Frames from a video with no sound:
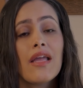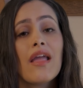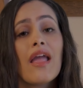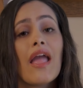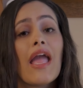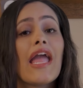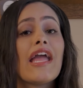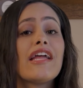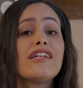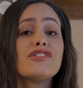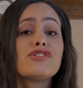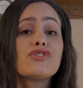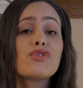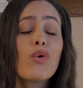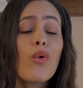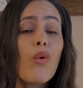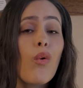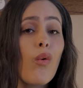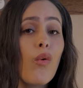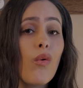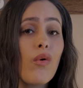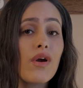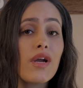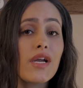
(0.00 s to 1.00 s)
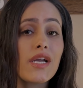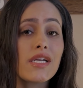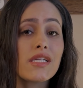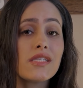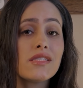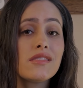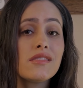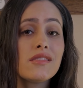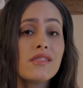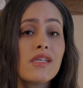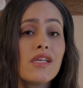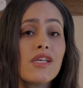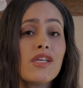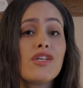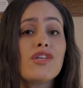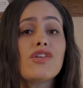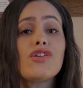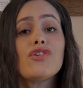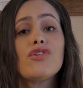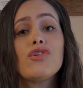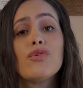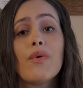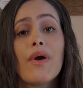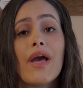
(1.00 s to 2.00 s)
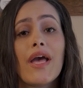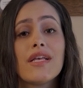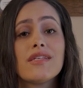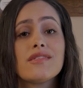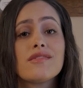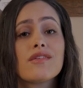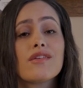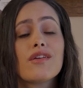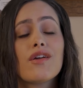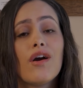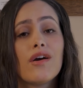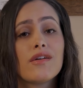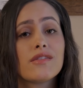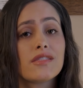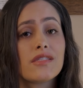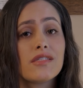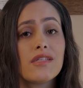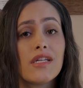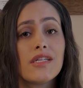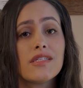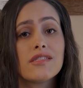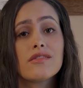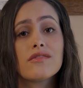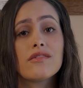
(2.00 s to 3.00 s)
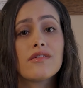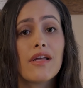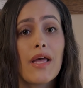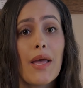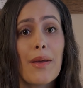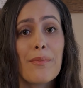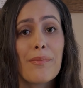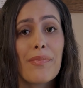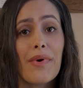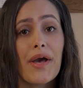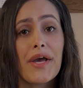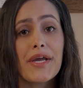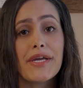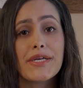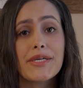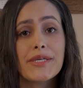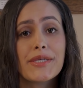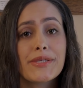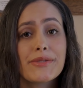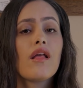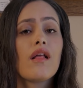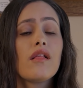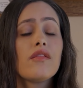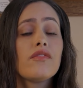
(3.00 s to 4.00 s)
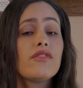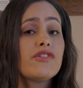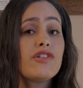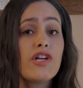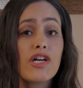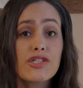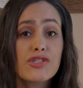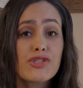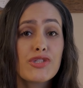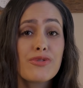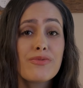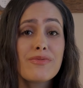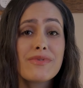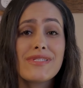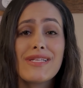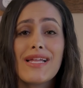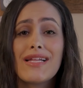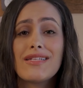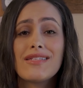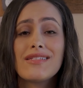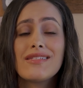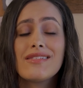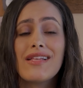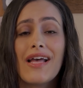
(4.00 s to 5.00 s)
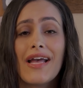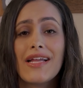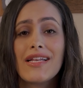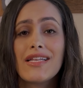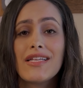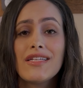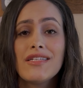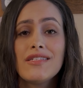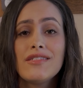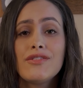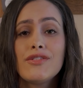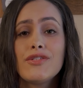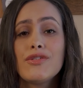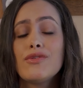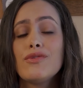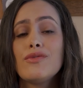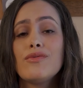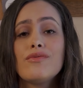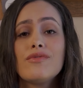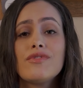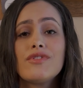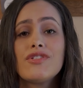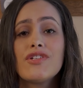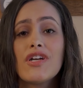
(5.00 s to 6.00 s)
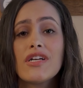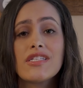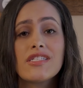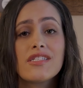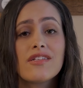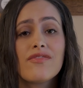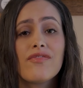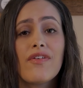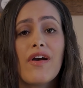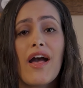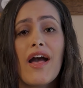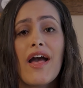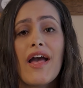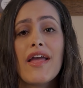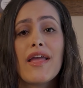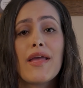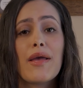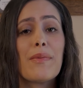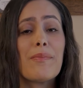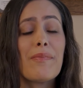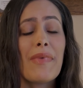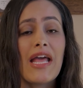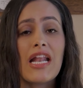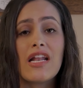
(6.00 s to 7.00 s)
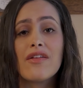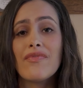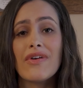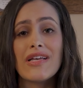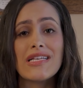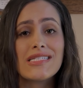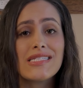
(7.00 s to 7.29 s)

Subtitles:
and towards US continental empire. The doctrine was then cited to justify manifest